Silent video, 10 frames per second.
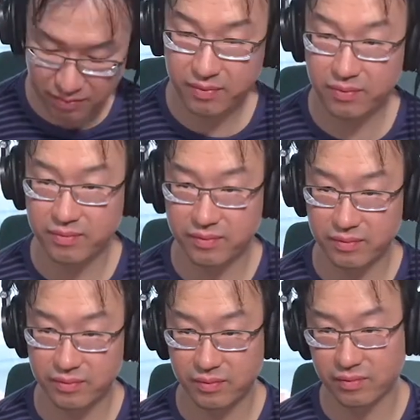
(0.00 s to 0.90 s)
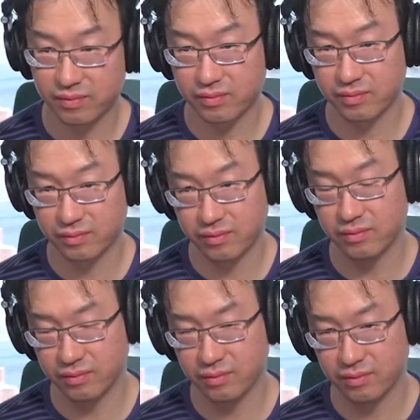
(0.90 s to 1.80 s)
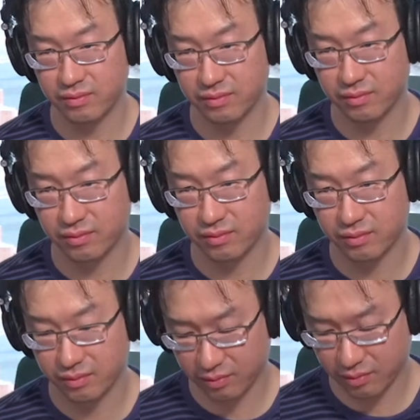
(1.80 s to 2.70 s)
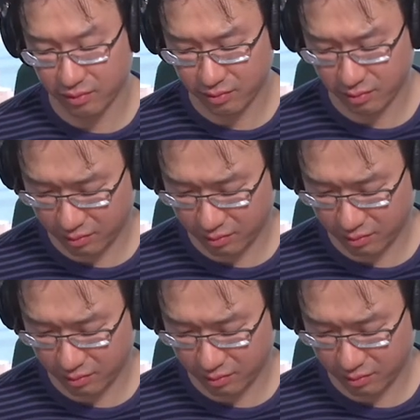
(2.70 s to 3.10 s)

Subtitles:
(silent)